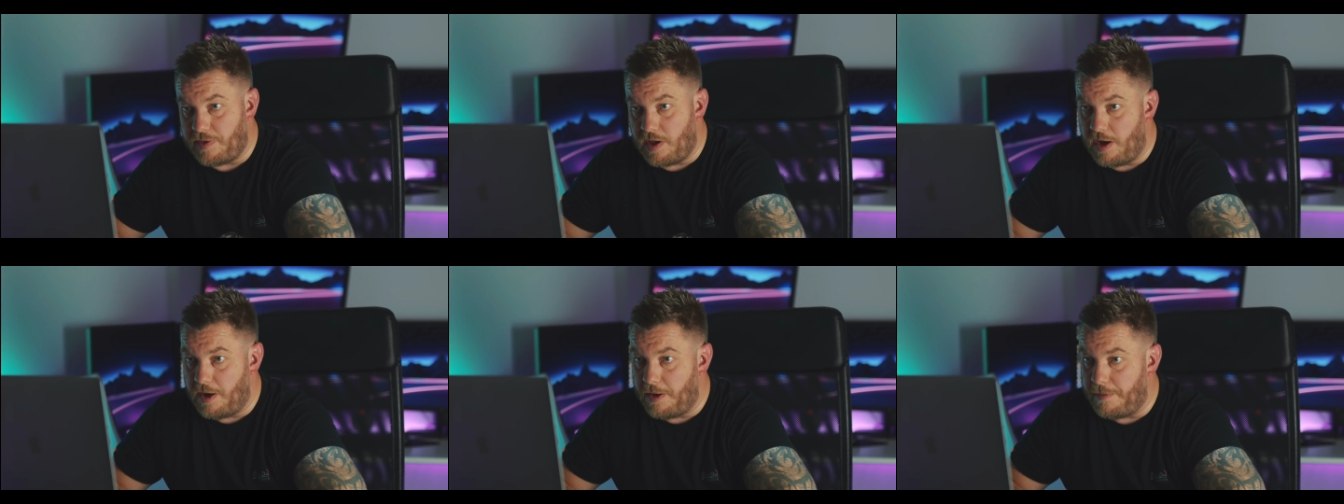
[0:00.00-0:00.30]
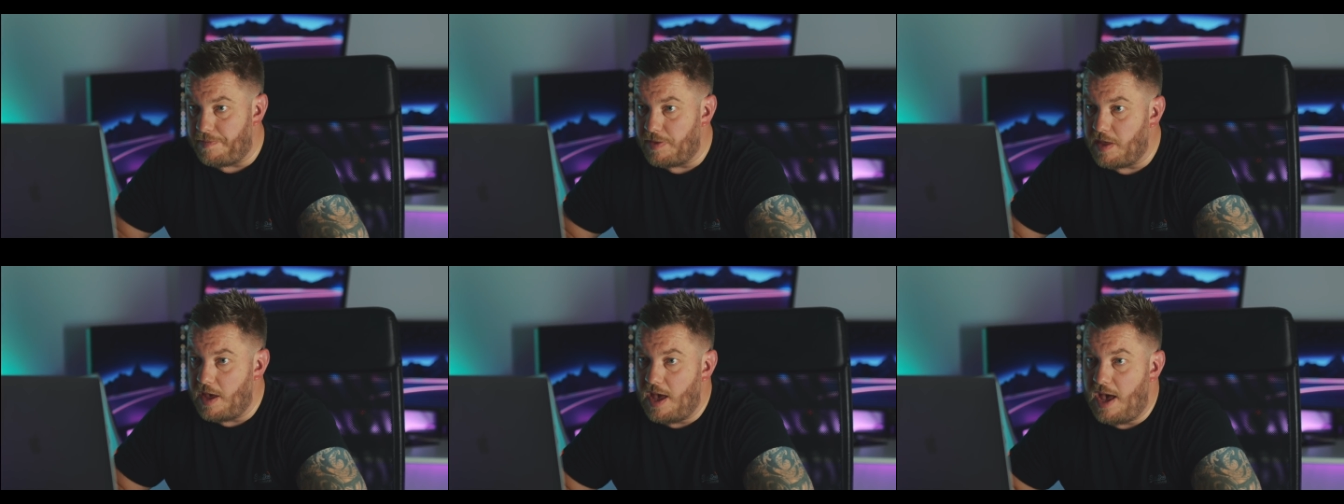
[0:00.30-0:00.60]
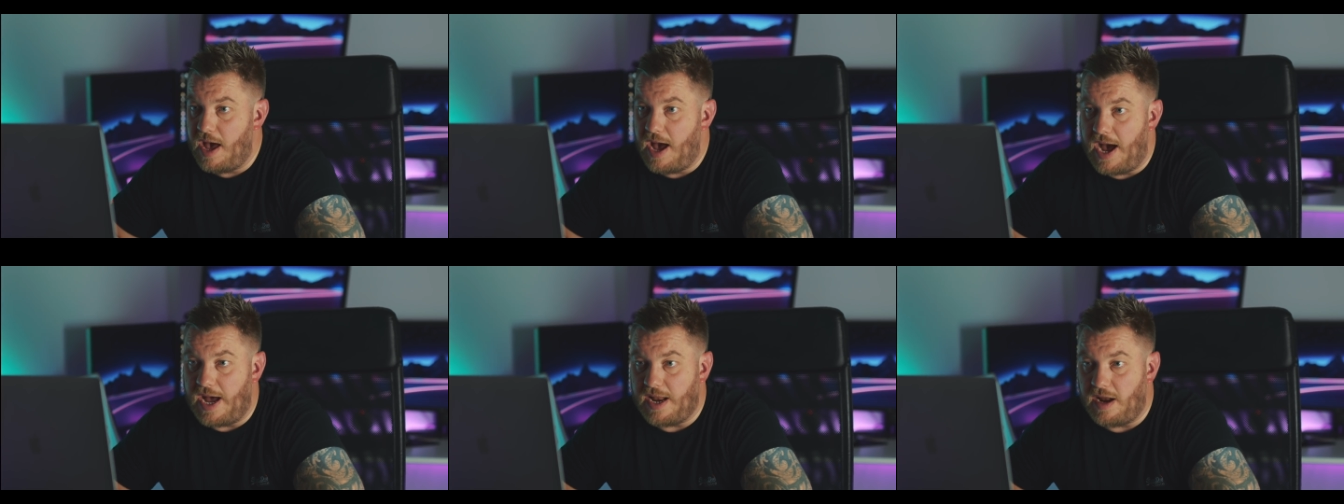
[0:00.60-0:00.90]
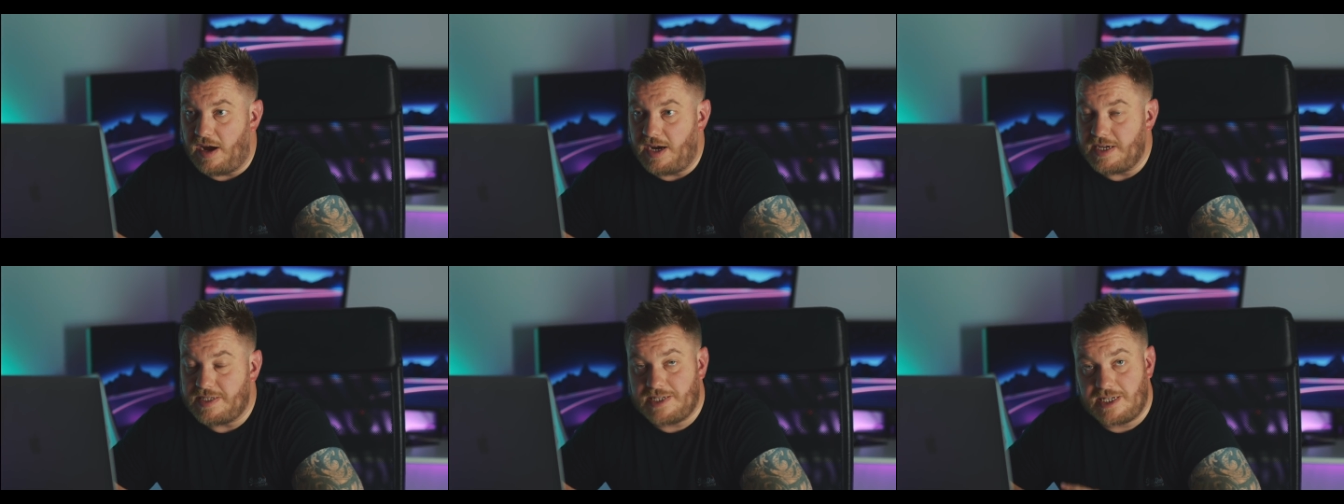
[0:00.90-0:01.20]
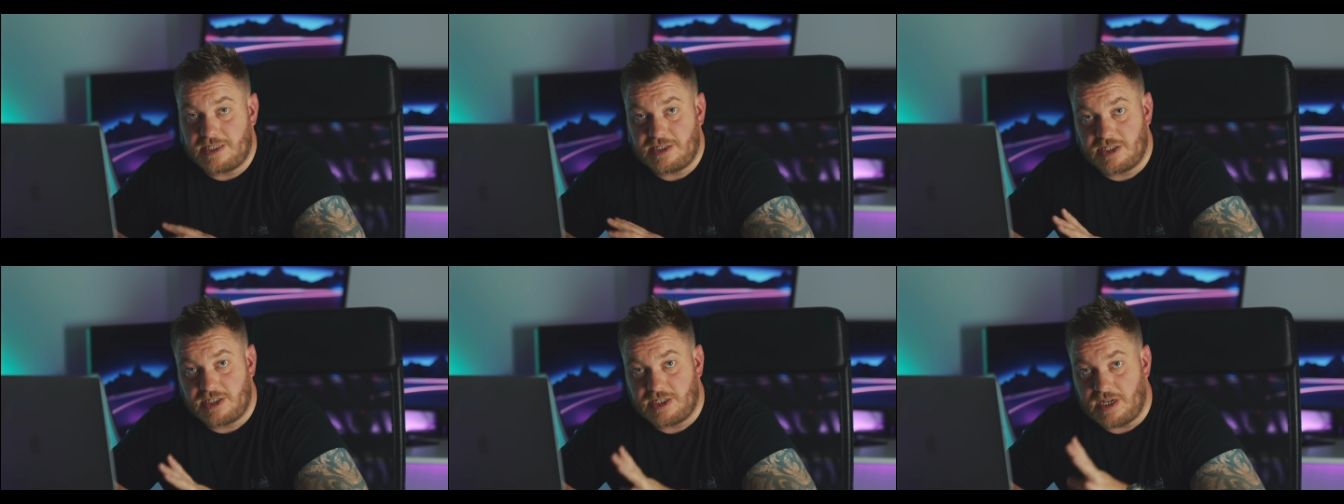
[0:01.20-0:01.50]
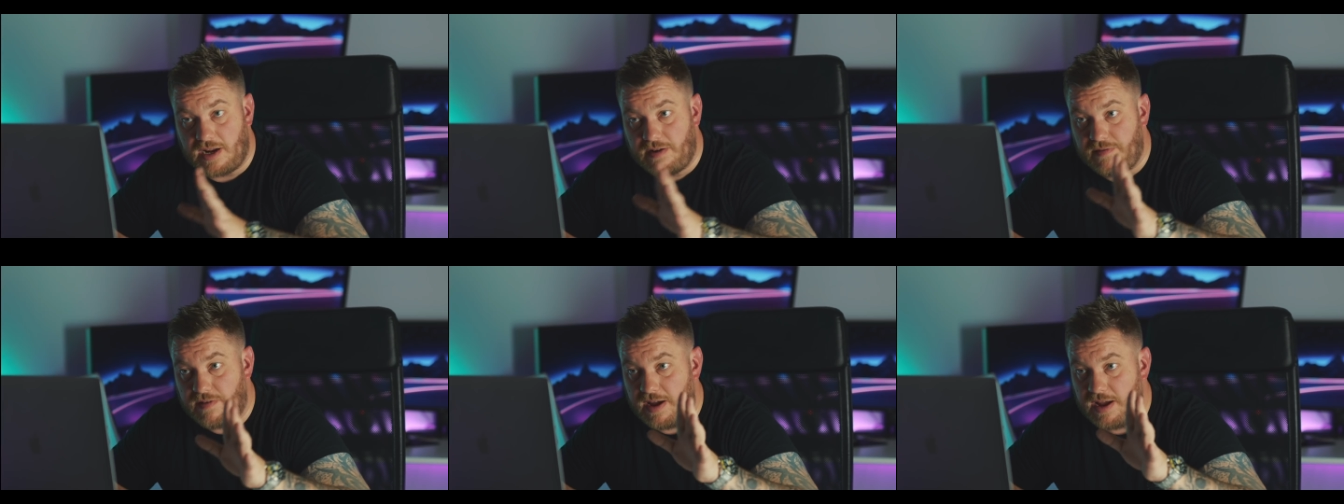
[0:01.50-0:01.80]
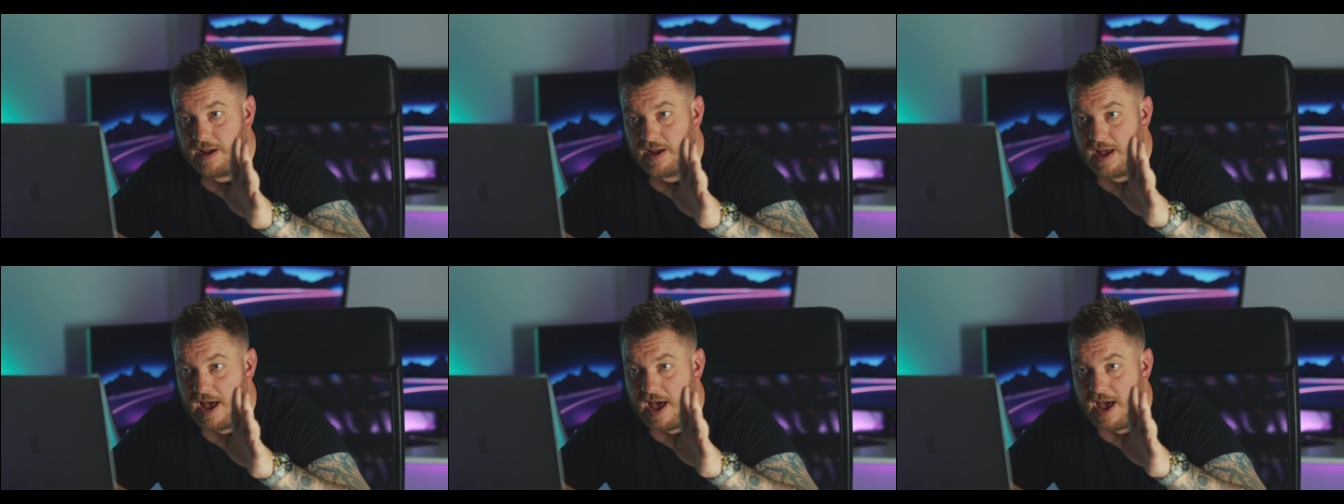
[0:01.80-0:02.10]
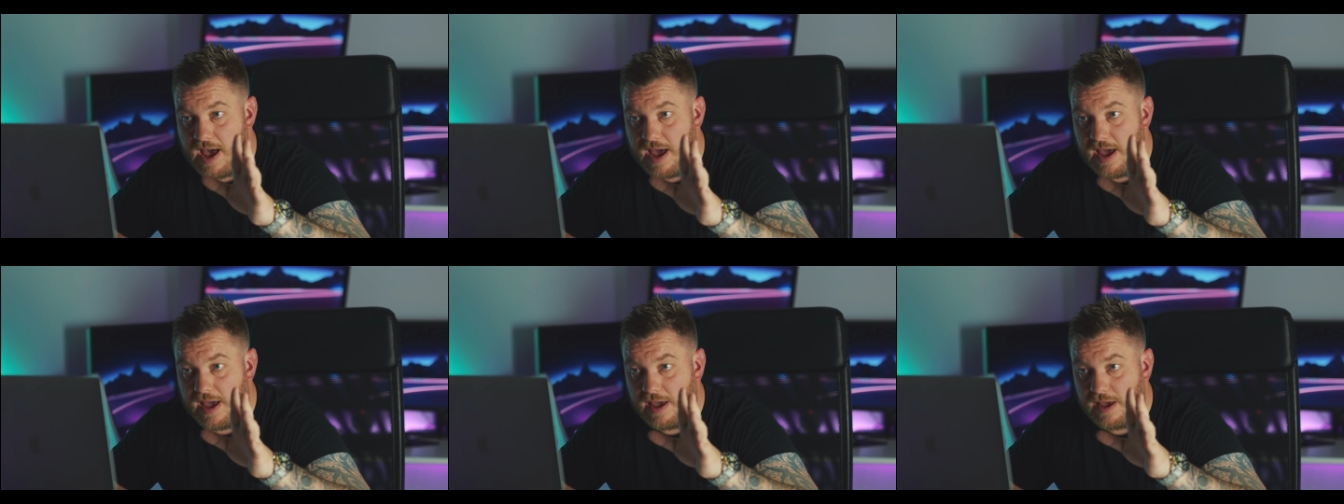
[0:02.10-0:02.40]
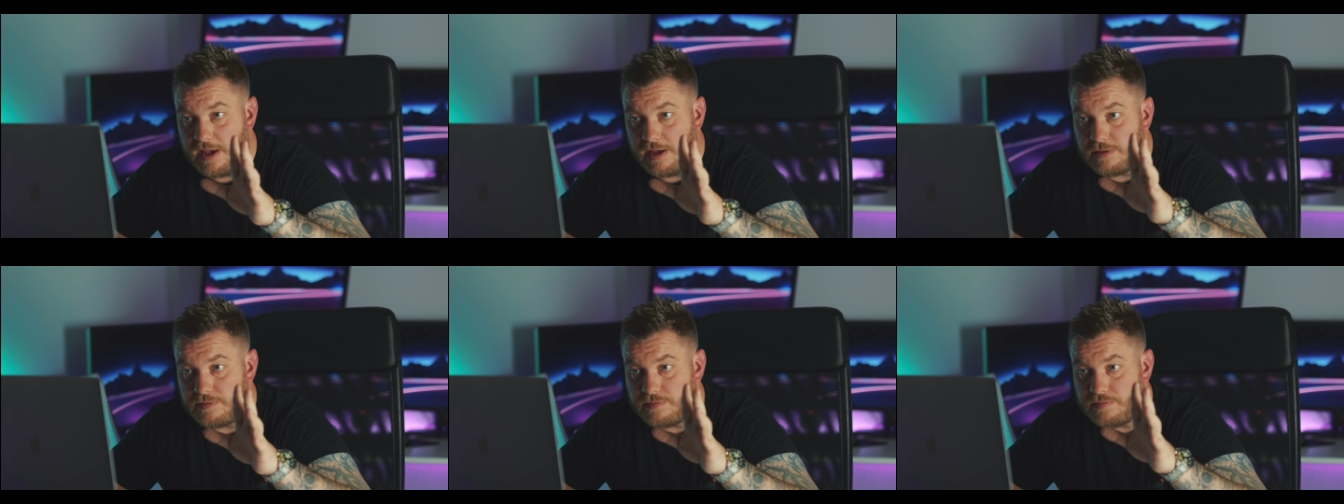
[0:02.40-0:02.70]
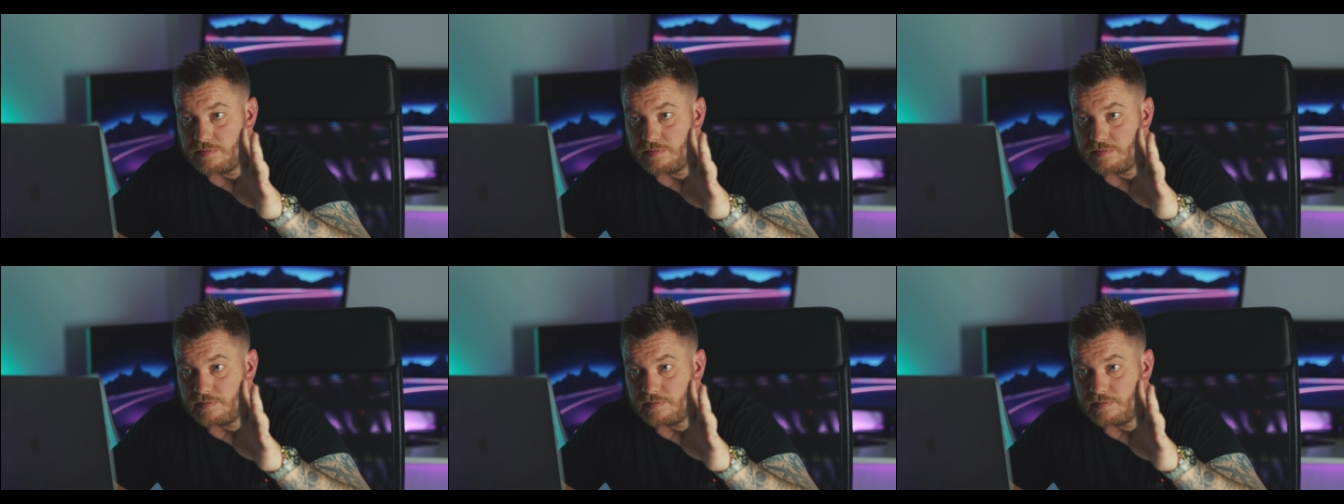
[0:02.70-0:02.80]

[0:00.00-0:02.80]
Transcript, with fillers: Um, and I tend to generate a